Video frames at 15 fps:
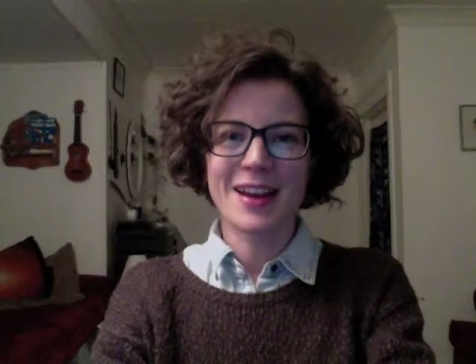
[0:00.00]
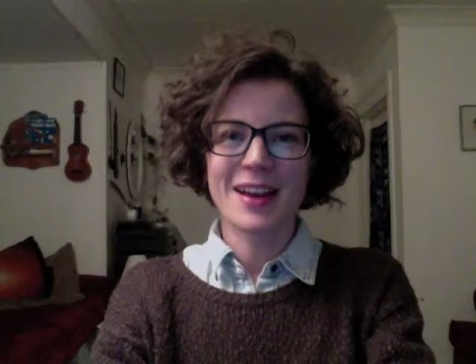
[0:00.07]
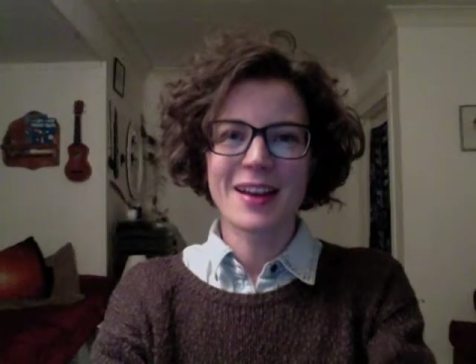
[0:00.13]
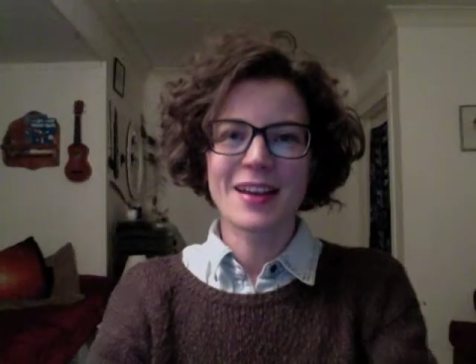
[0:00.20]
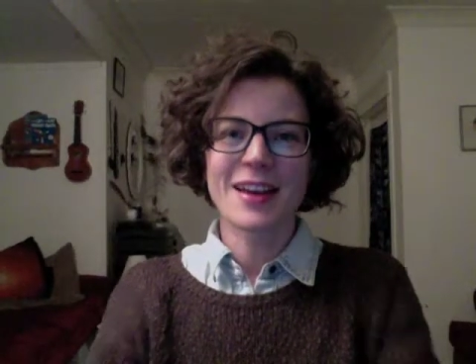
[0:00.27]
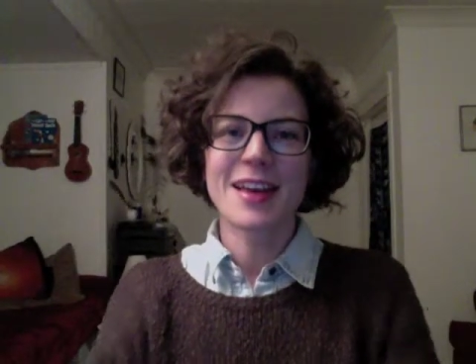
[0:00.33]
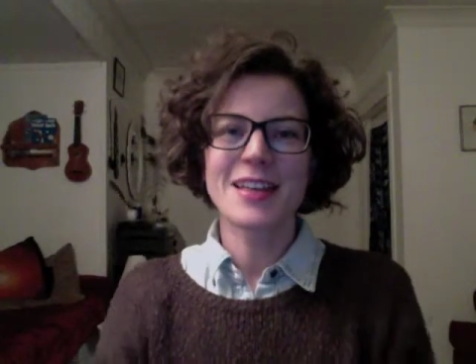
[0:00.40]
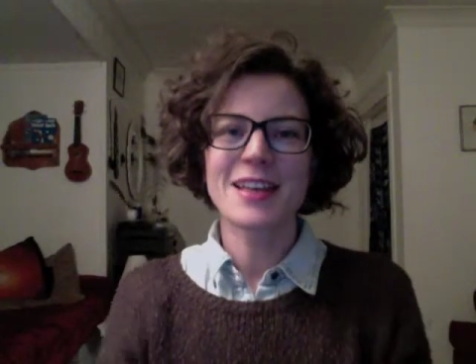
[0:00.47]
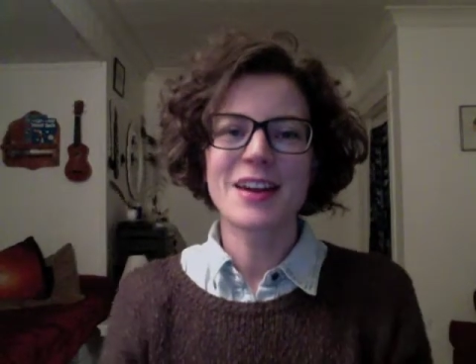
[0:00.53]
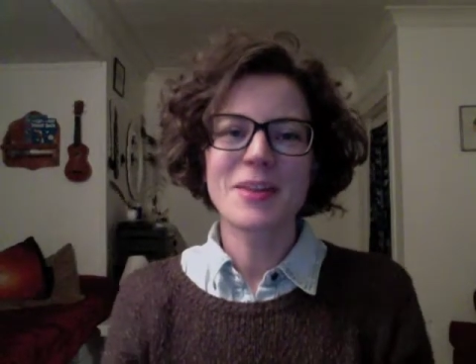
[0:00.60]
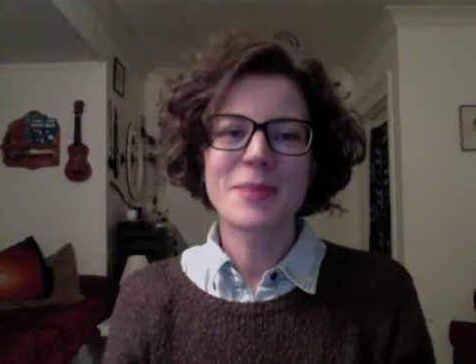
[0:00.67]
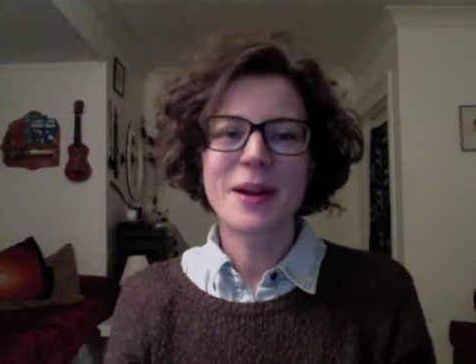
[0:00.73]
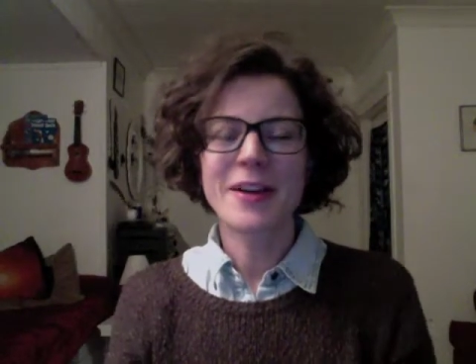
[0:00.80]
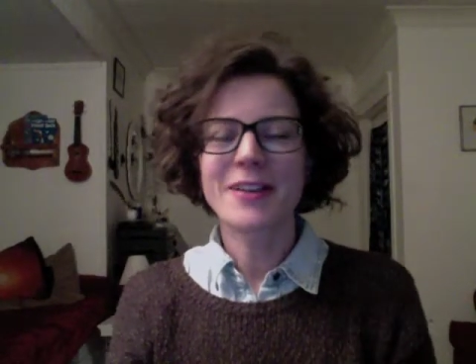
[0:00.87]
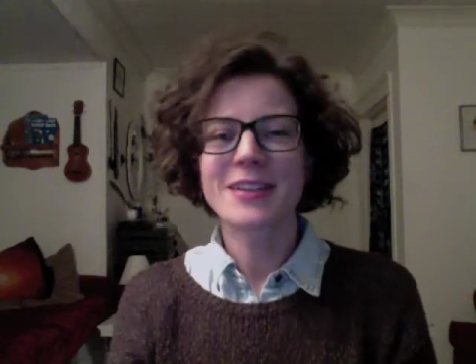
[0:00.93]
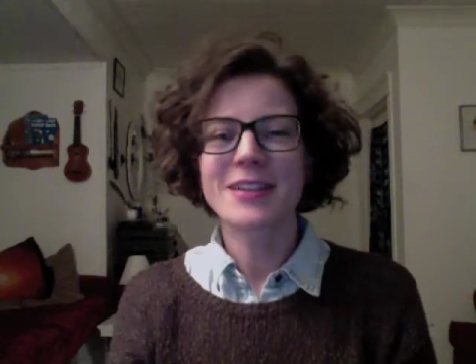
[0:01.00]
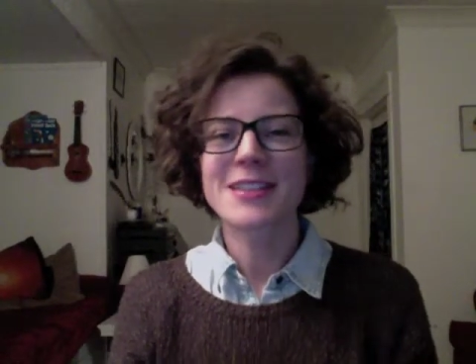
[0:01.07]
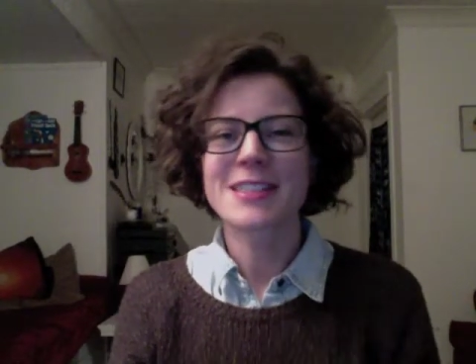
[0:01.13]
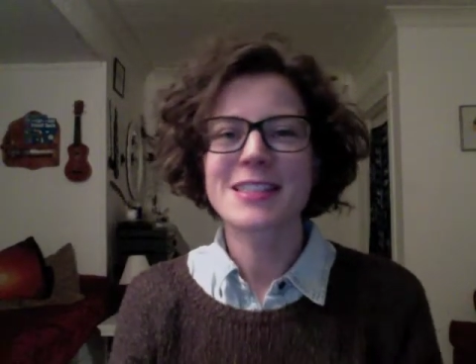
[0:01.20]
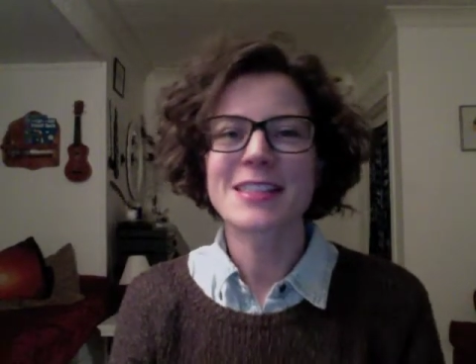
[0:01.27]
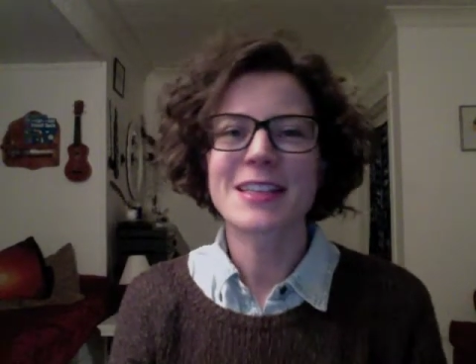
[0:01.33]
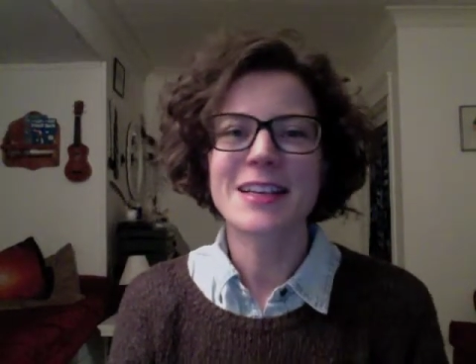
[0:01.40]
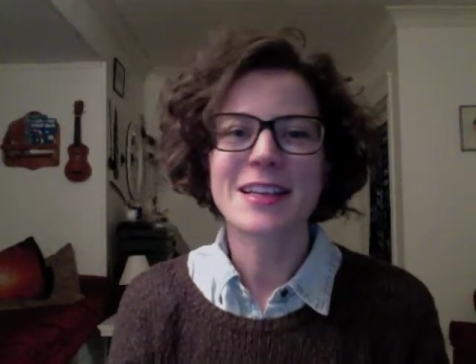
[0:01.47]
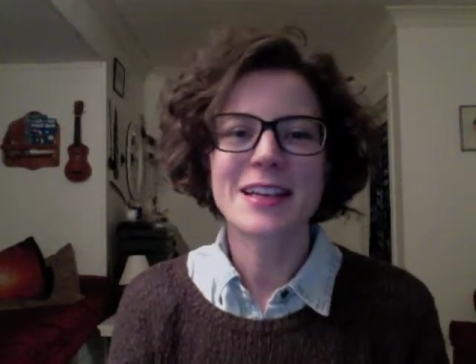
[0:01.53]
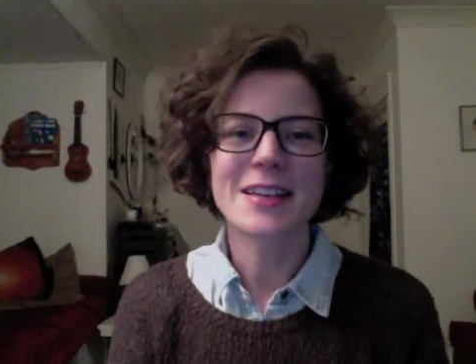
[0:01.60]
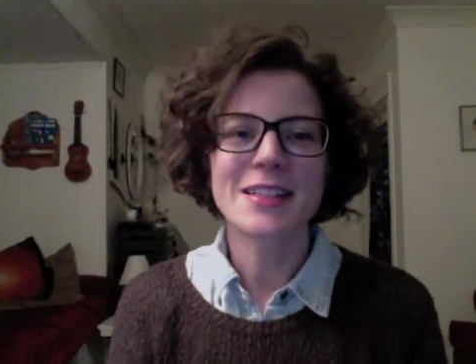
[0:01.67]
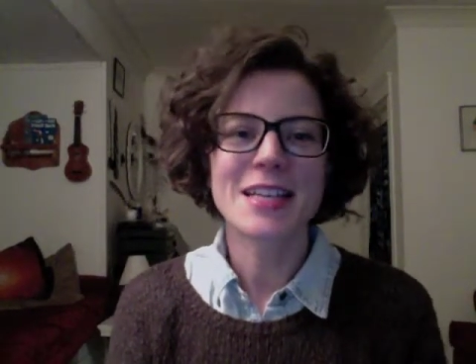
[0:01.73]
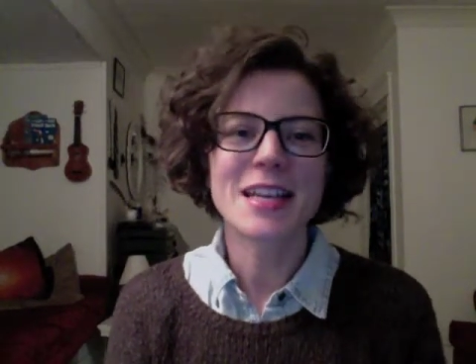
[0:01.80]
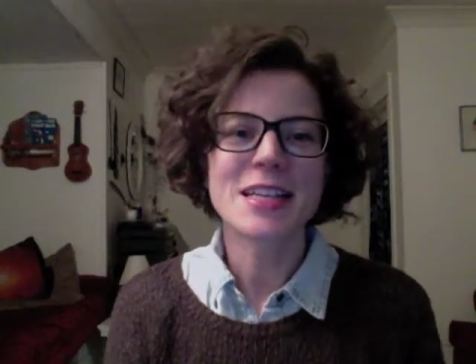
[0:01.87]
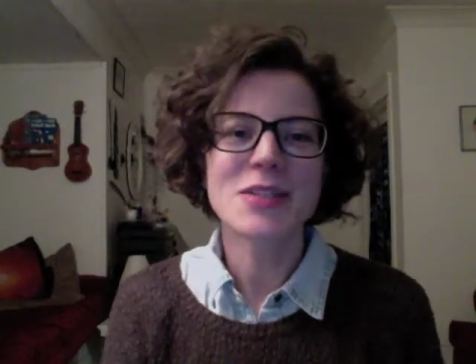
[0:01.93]
Hey, tired parents.
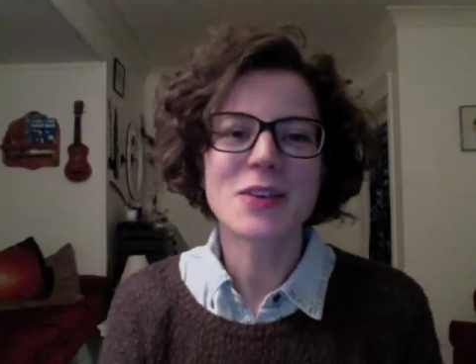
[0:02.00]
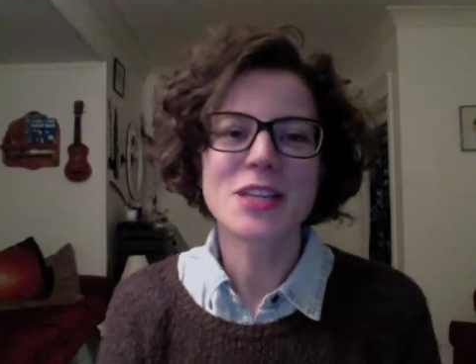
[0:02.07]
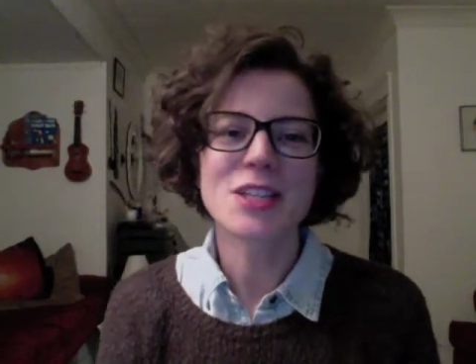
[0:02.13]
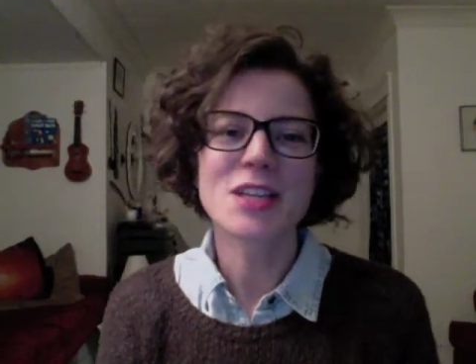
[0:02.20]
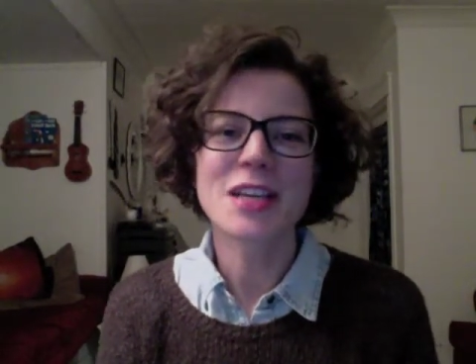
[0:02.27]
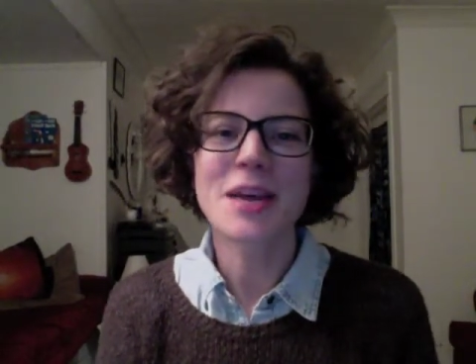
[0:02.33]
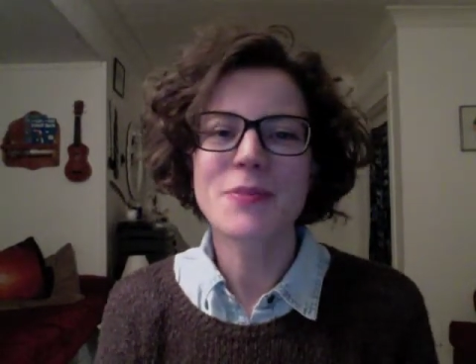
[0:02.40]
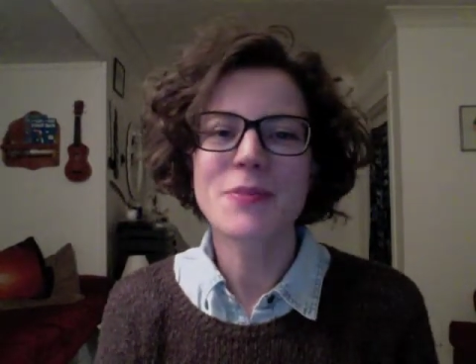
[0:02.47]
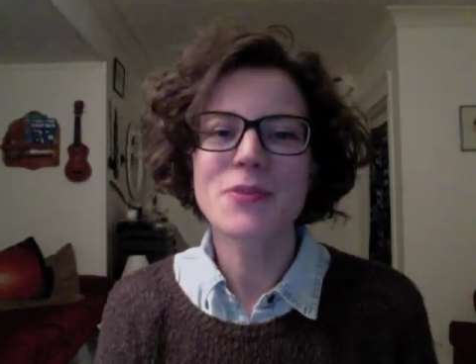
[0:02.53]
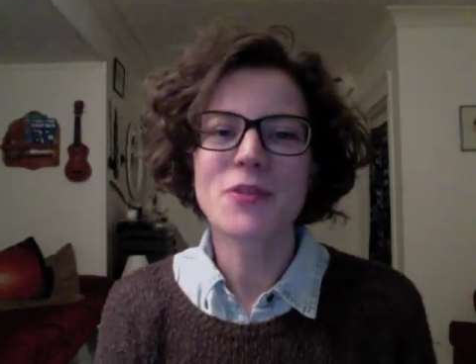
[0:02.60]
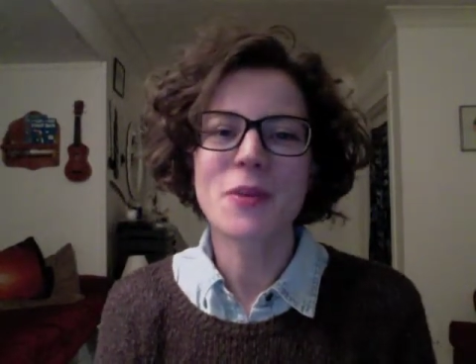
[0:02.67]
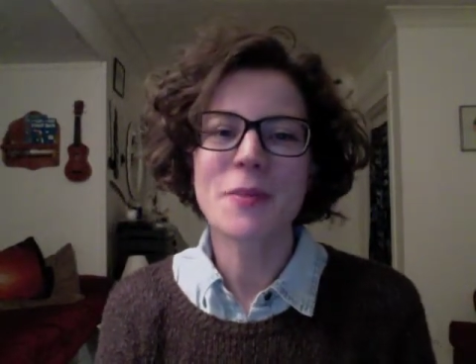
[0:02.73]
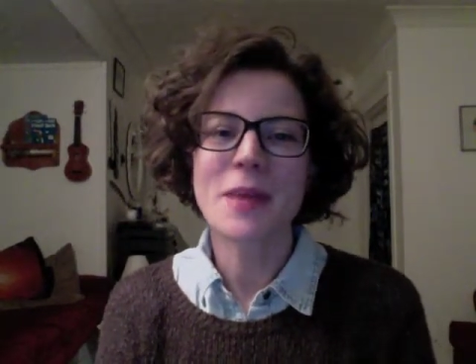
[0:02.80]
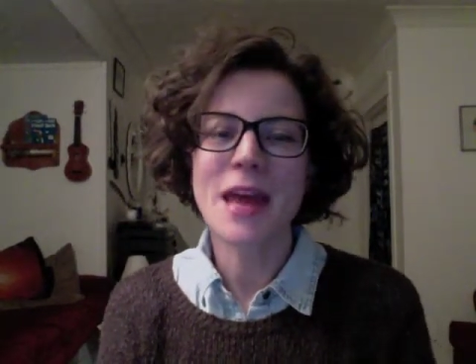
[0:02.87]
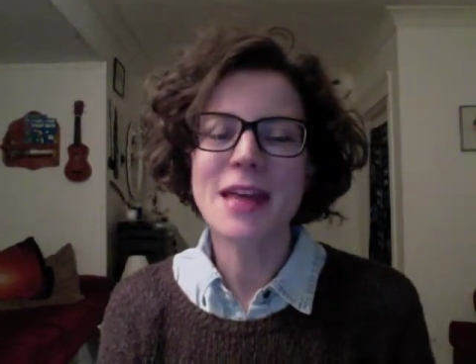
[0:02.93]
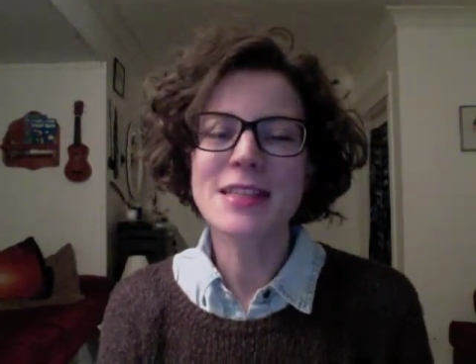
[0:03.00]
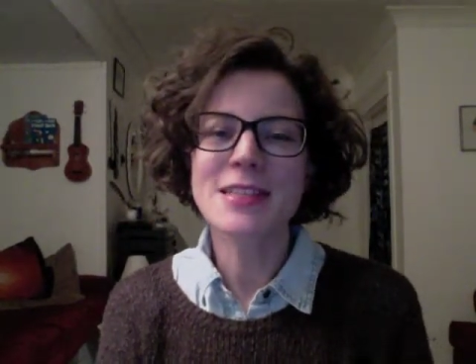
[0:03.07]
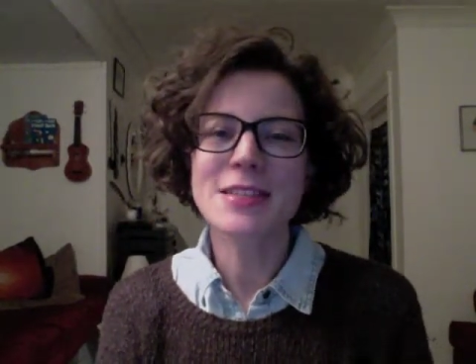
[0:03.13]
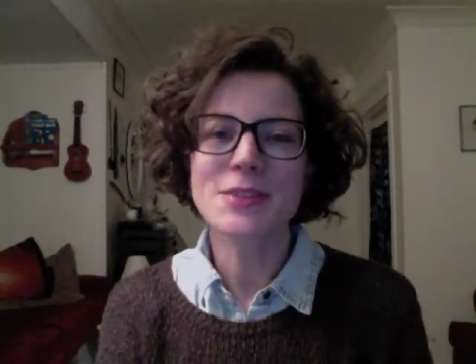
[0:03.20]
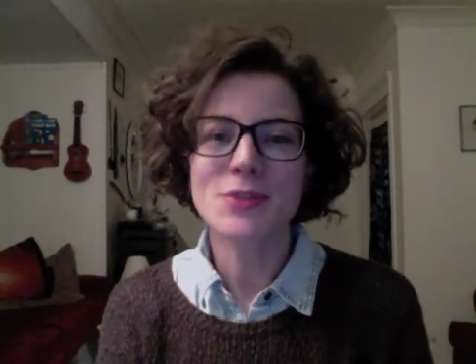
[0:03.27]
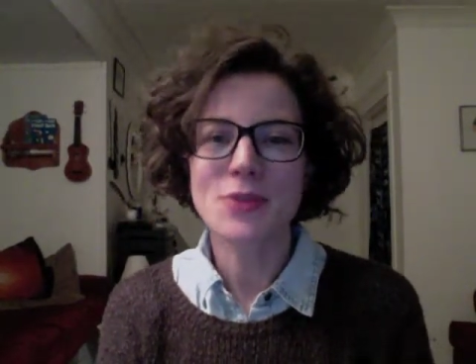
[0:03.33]
Today's question comes from Ness,